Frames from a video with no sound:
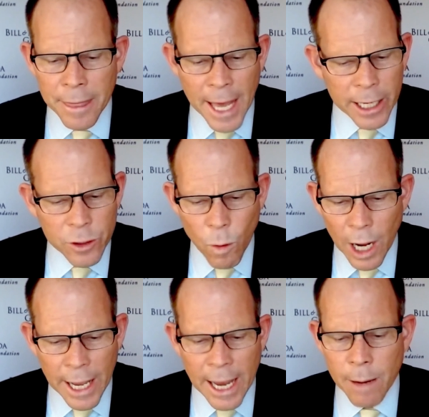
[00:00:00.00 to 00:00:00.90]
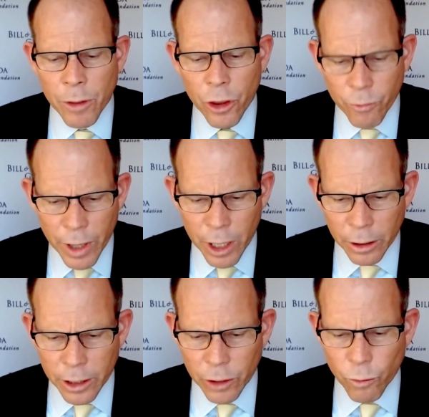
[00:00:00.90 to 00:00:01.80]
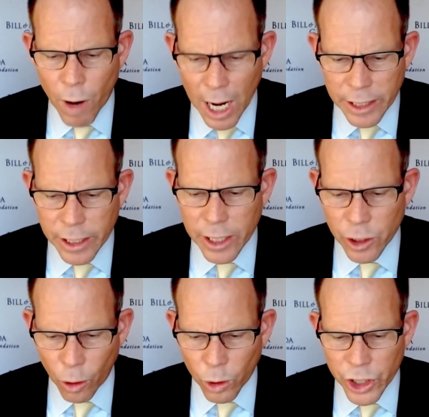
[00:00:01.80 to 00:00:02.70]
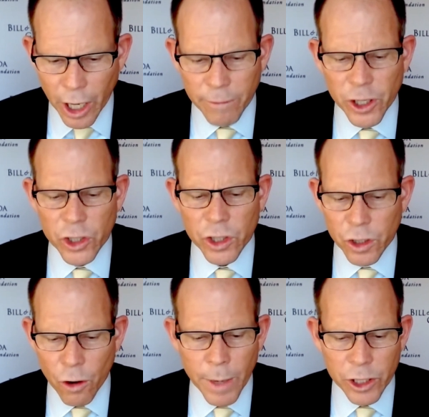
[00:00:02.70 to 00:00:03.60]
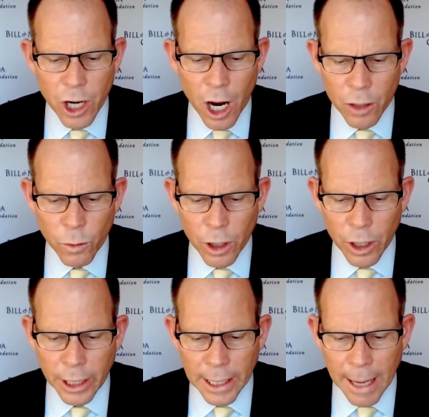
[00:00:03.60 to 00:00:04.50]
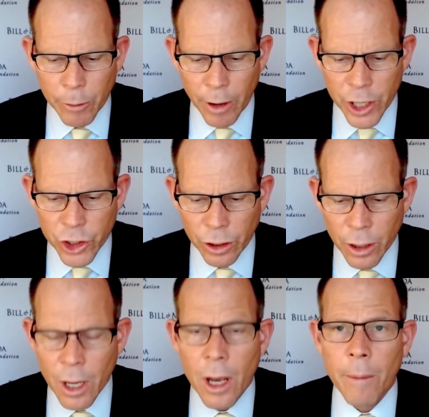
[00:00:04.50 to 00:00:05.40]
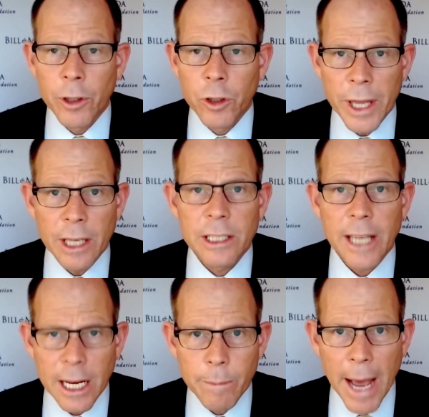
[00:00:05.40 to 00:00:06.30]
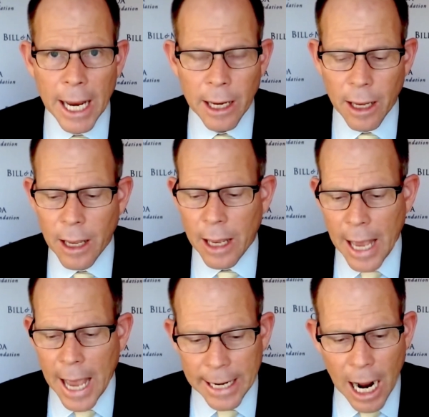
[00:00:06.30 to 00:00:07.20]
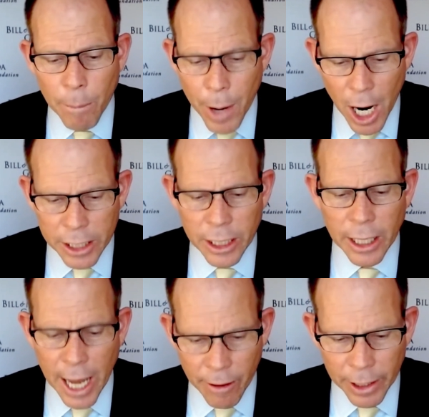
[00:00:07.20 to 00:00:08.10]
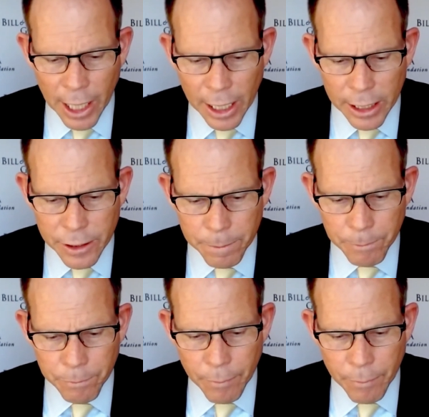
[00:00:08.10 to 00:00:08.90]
That is why I am thrilled that Raast is launching after so much hard work and collaboration between the State Bank and our partner Karandaaz.